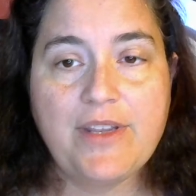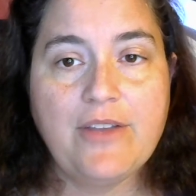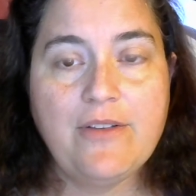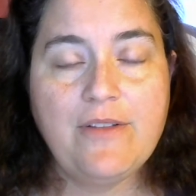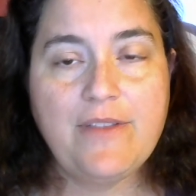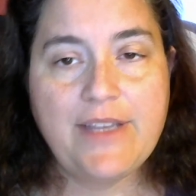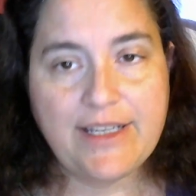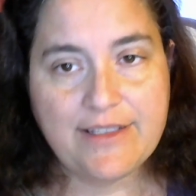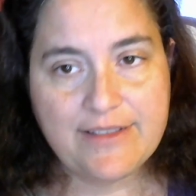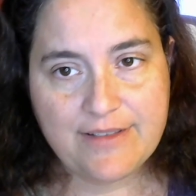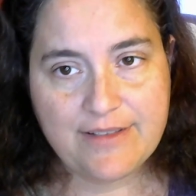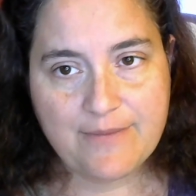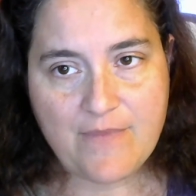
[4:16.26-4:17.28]
of the other
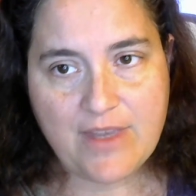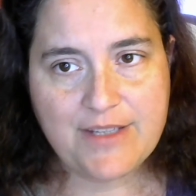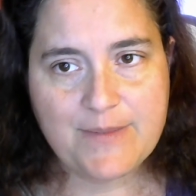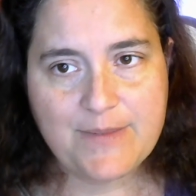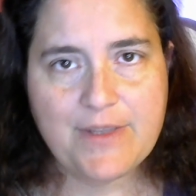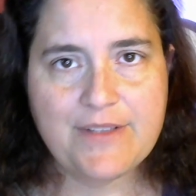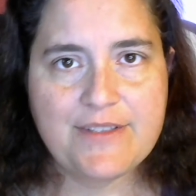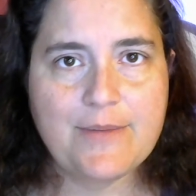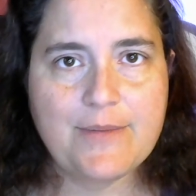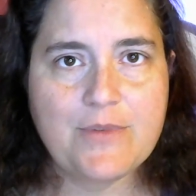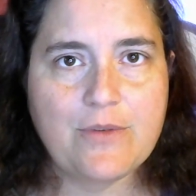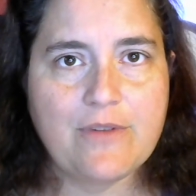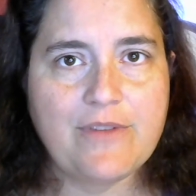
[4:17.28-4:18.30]
things that has been
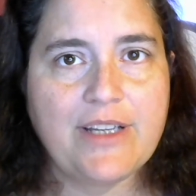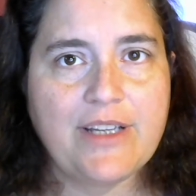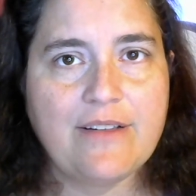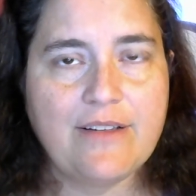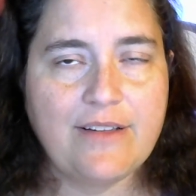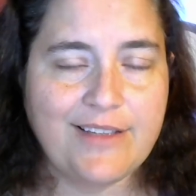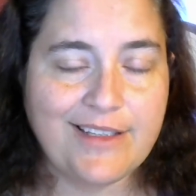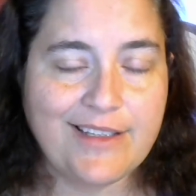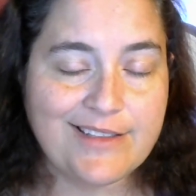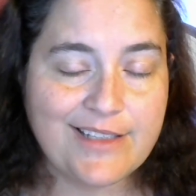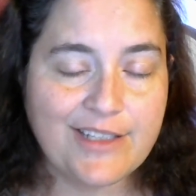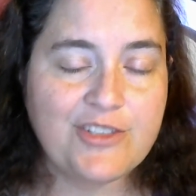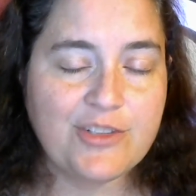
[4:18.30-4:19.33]
some sort of a
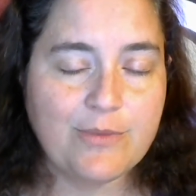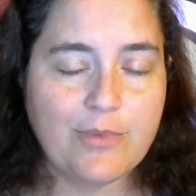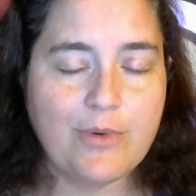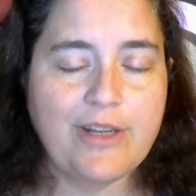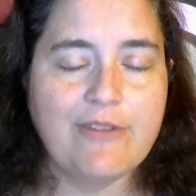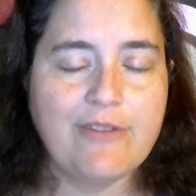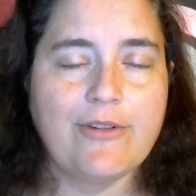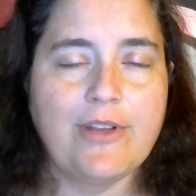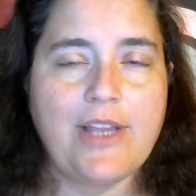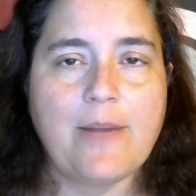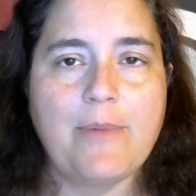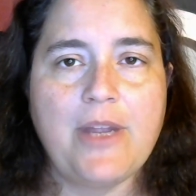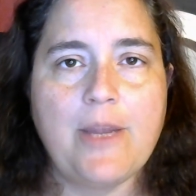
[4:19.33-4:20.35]
contention point for a
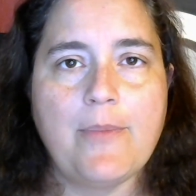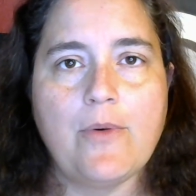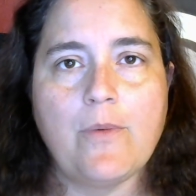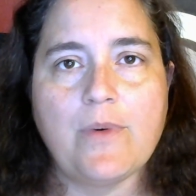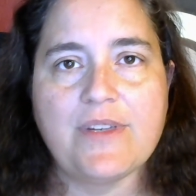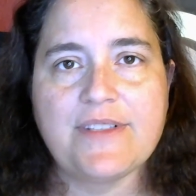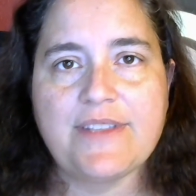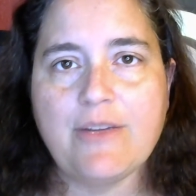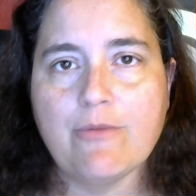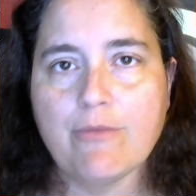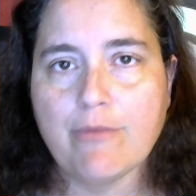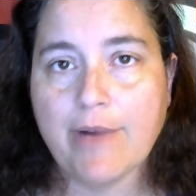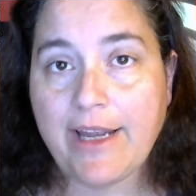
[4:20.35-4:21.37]
lot of people was
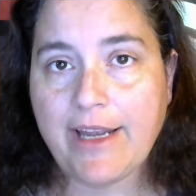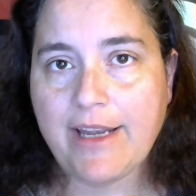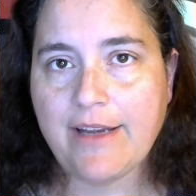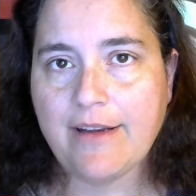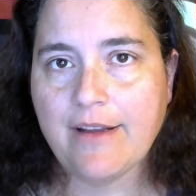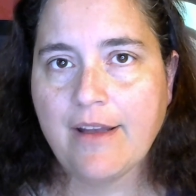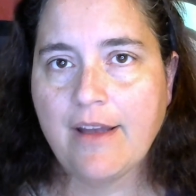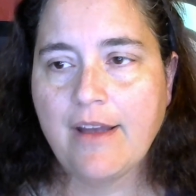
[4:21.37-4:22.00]
the raid